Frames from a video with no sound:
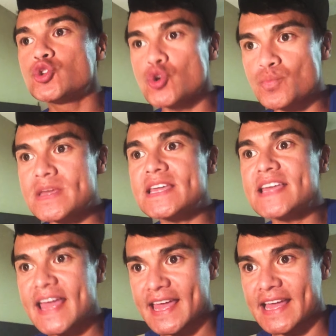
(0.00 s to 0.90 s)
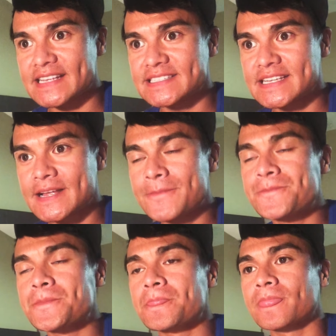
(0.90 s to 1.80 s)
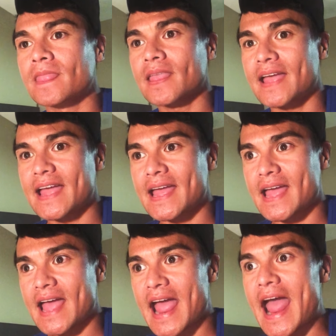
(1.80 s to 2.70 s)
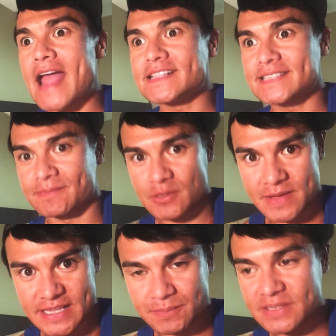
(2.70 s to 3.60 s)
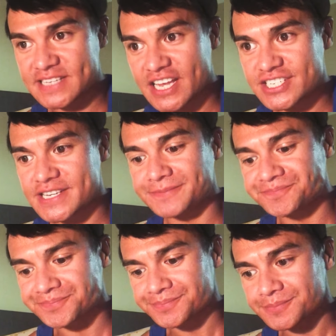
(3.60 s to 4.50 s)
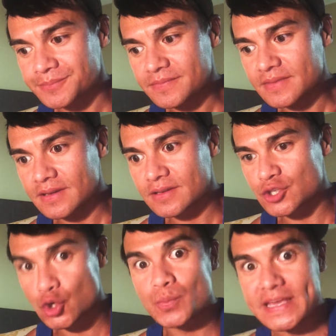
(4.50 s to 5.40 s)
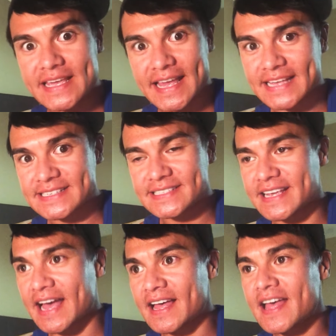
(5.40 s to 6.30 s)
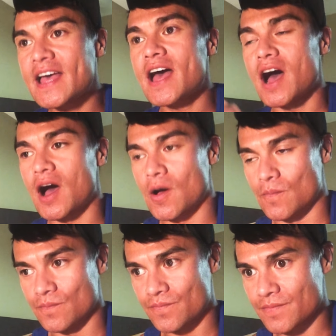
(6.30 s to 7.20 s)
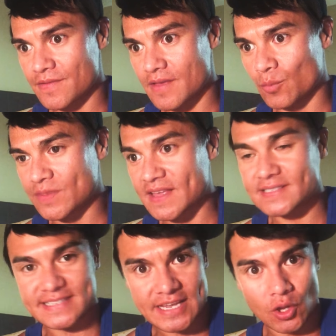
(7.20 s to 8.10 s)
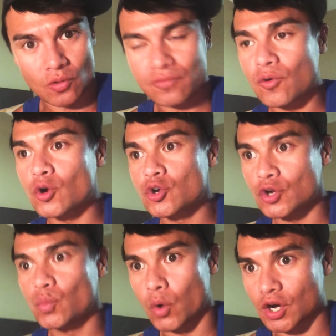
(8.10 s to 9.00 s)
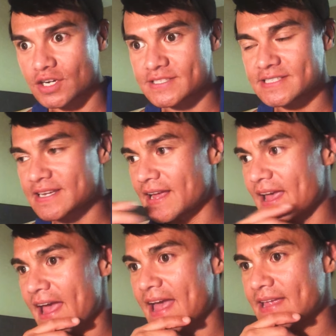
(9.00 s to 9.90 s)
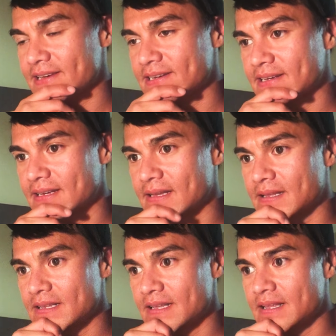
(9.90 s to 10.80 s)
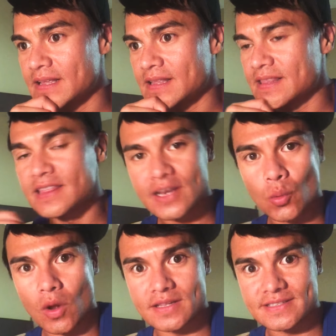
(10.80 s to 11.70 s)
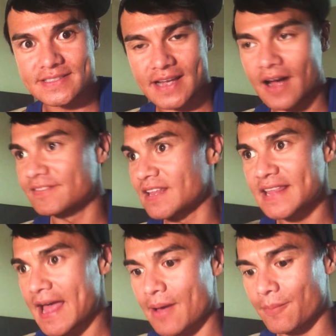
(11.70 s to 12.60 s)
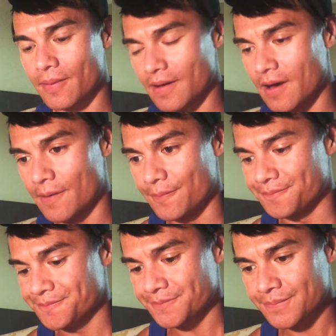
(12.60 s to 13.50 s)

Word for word: to be his and some to be his possession to be his yeah um with a zeal for good works and the little ones of the lamb um